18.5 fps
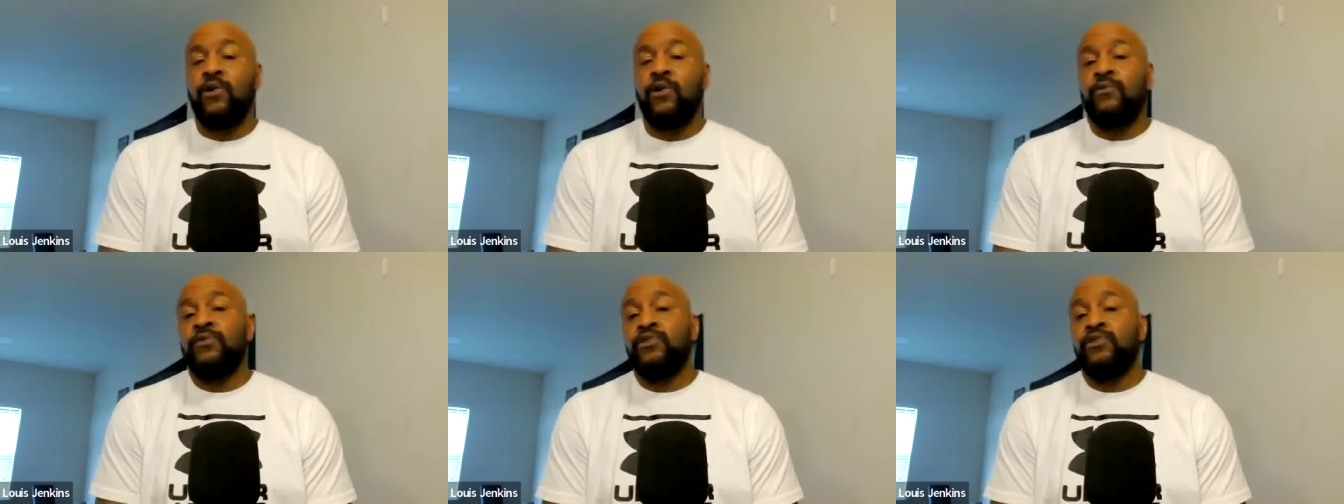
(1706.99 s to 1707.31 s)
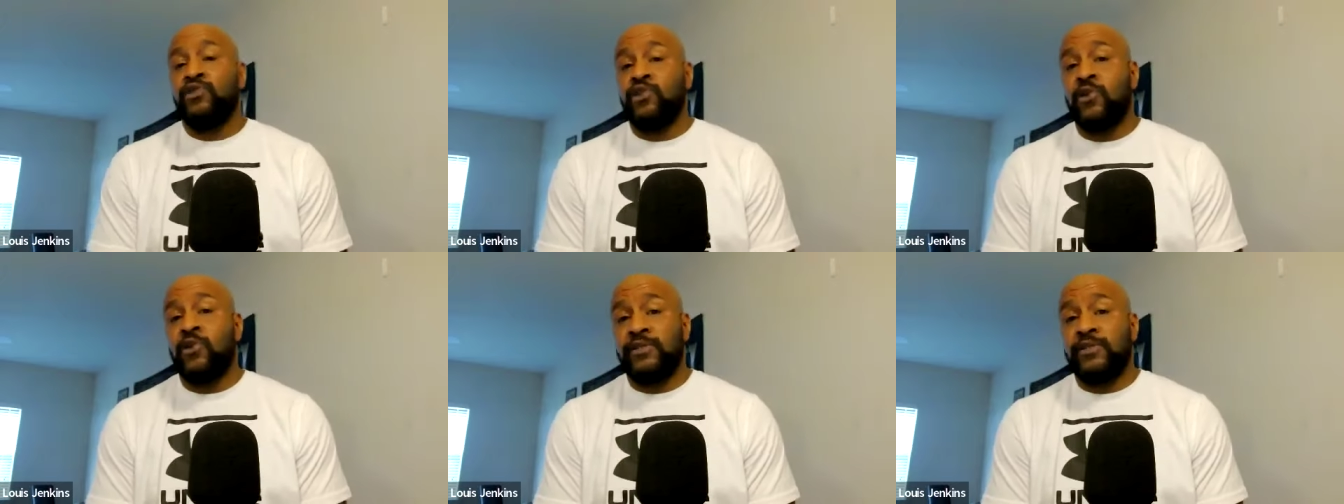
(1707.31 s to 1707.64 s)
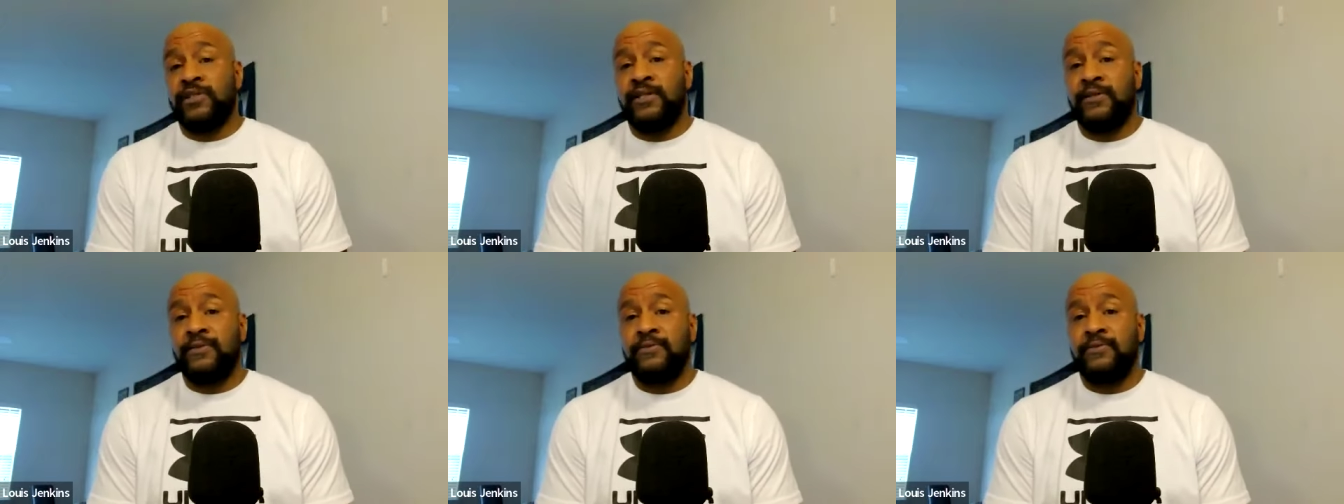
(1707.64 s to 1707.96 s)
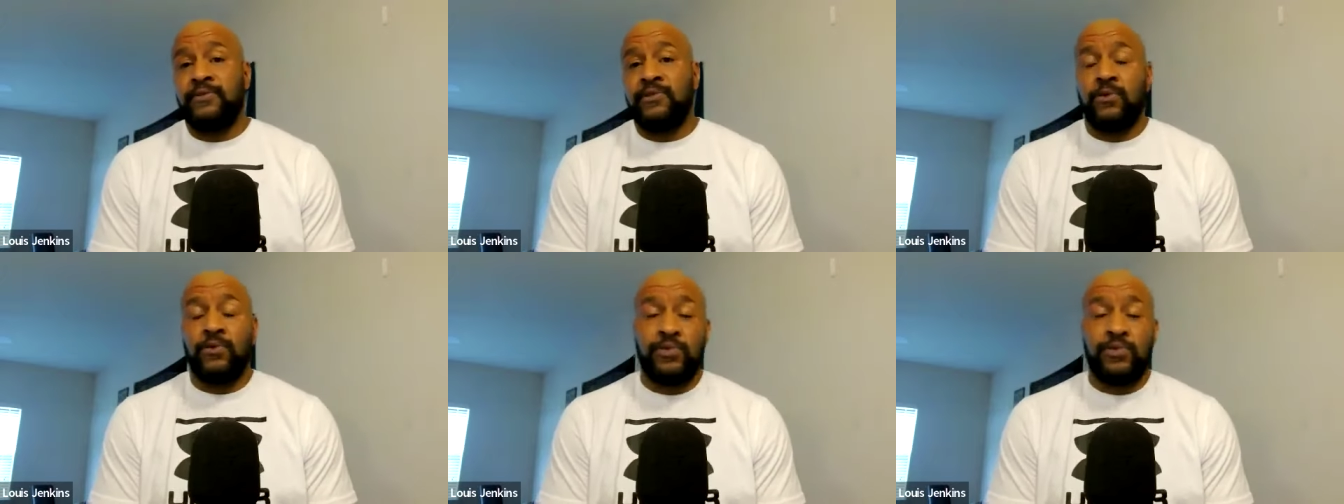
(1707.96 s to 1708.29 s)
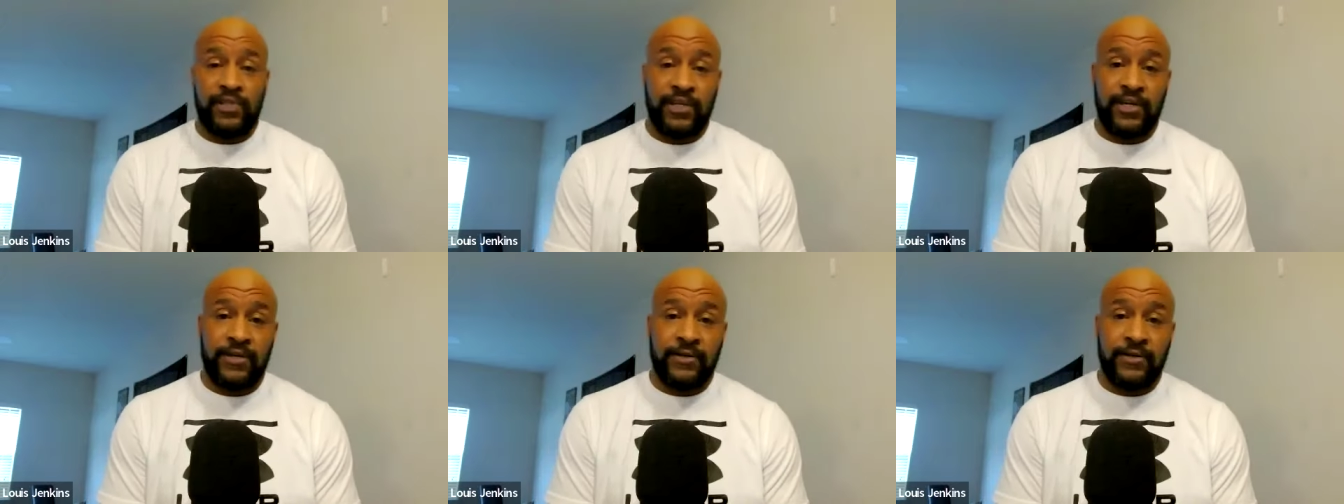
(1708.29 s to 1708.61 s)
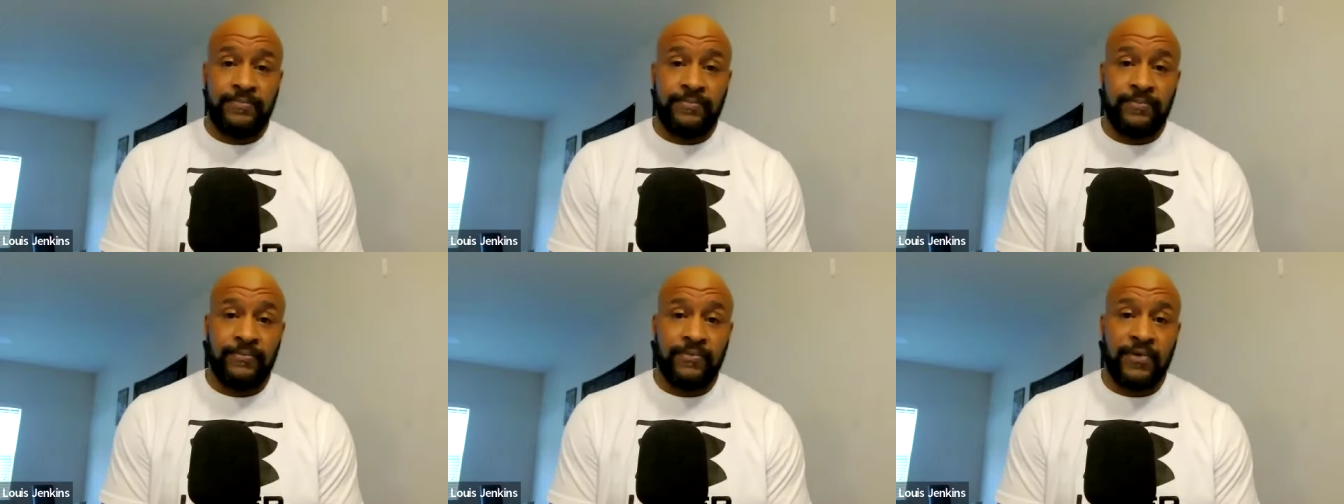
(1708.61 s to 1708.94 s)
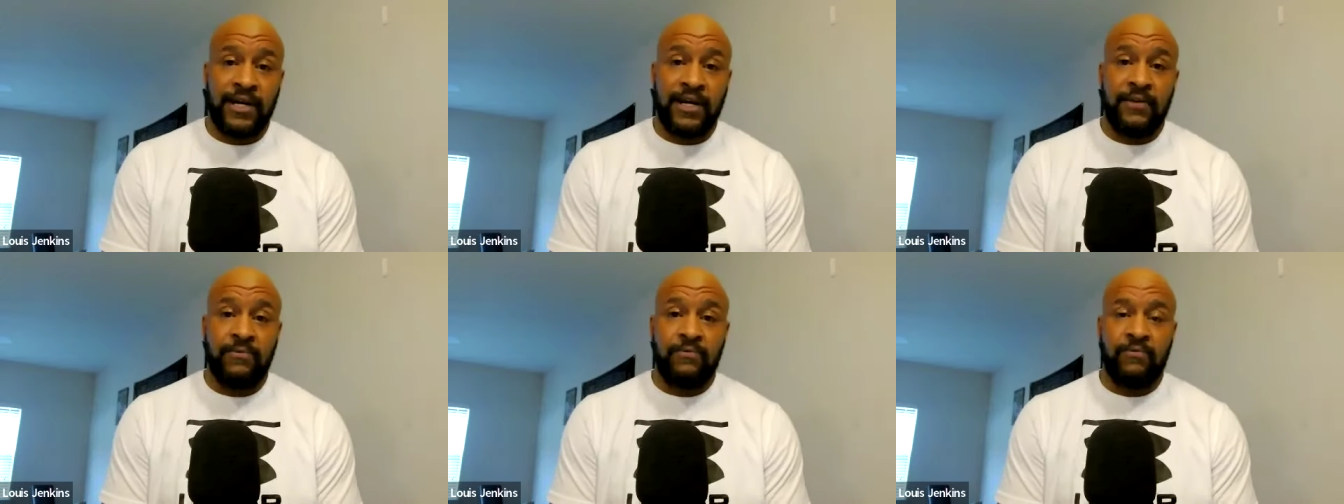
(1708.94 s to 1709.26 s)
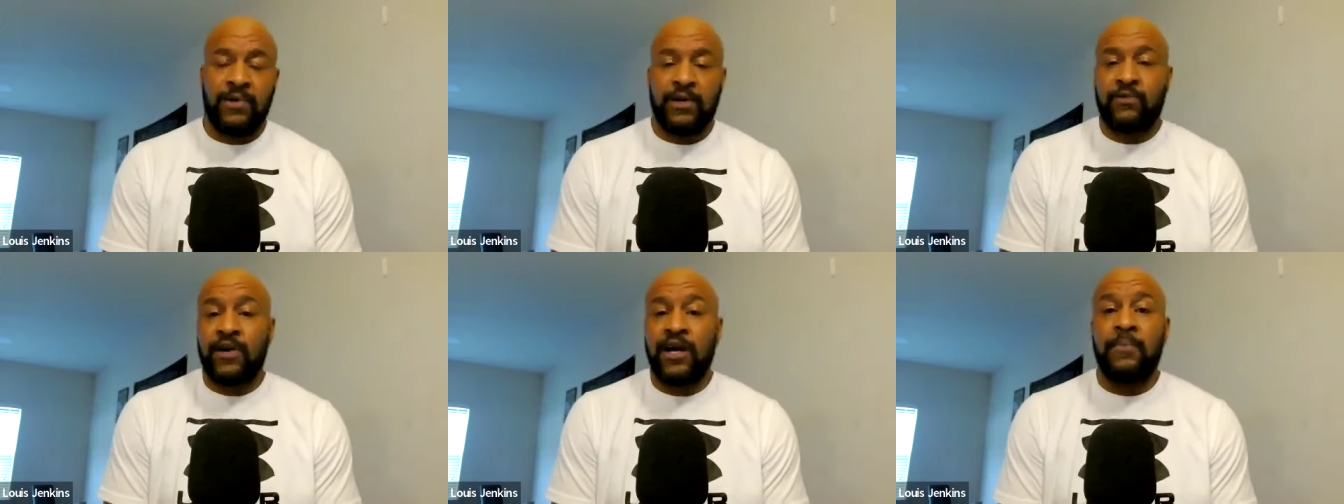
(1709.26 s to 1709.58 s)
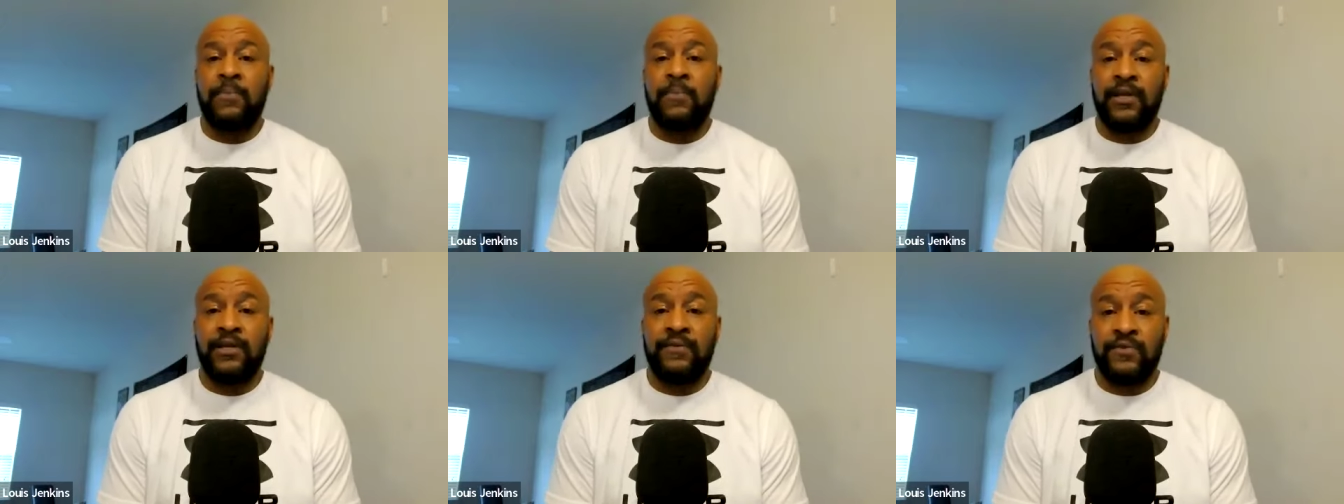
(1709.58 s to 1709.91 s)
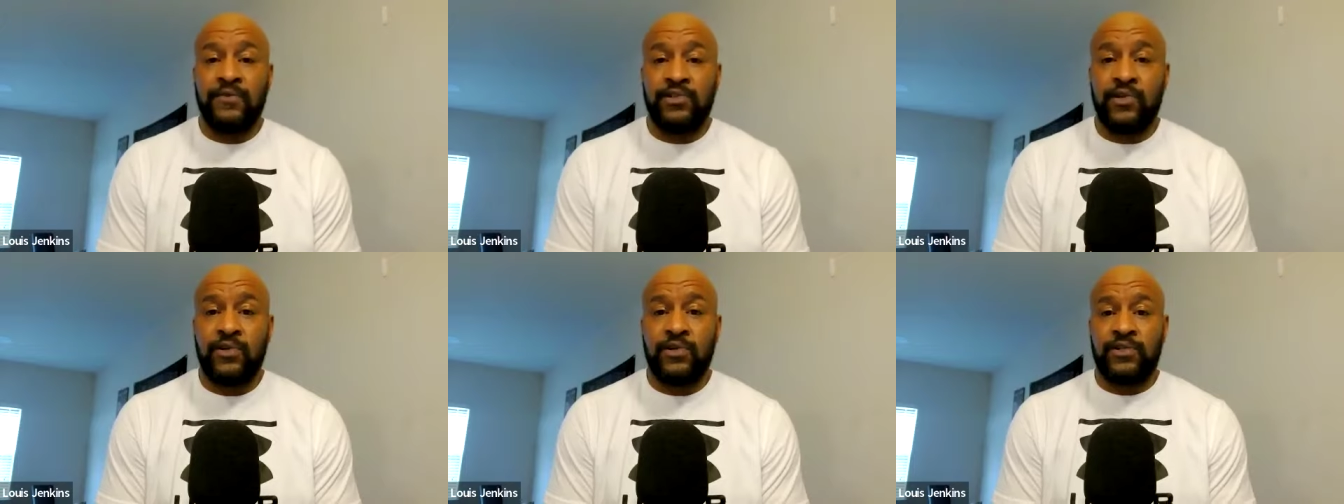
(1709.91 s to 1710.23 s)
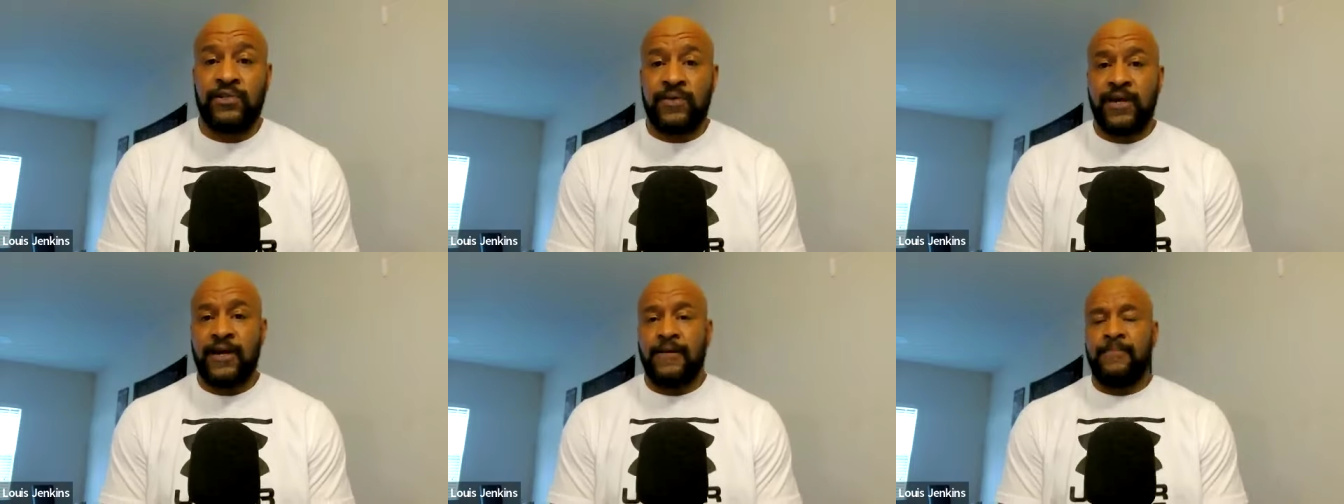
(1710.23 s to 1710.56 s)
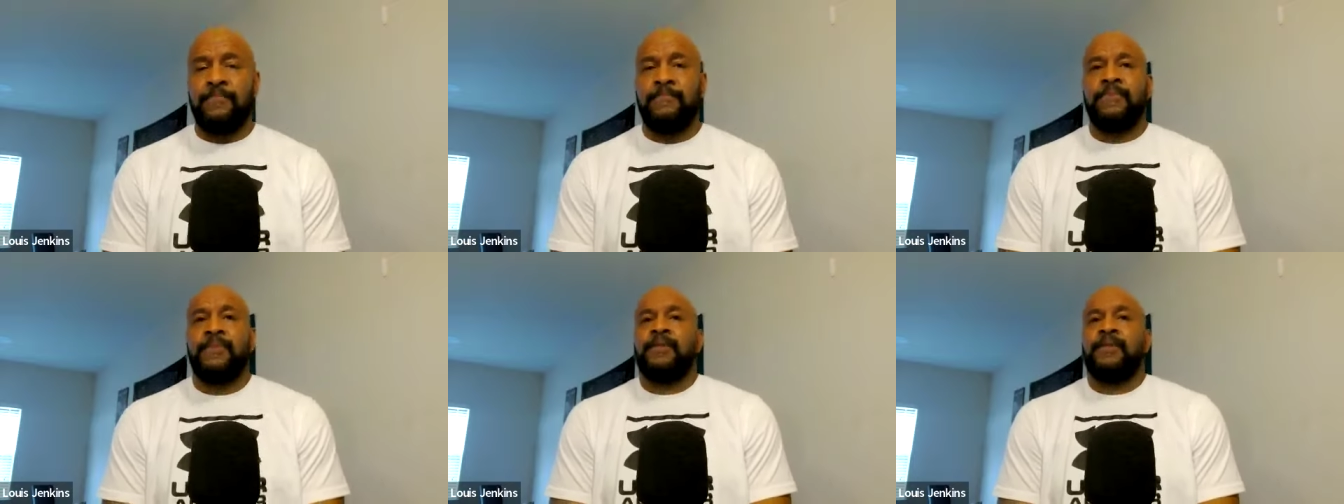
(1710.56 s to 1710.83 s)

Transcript: So I had to go over to Jersey to go see her, right? My grandma lived in Jersey, right?